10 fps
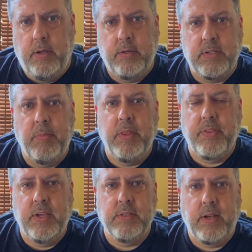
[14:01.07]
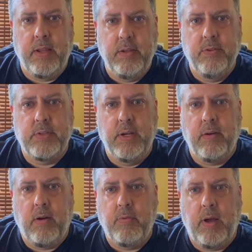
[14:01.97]
some of the things that I use here,
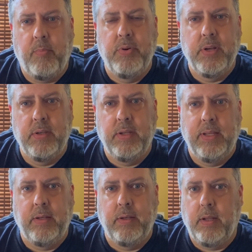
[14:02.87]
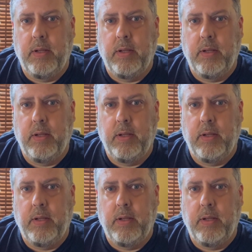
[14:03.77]
I'll put in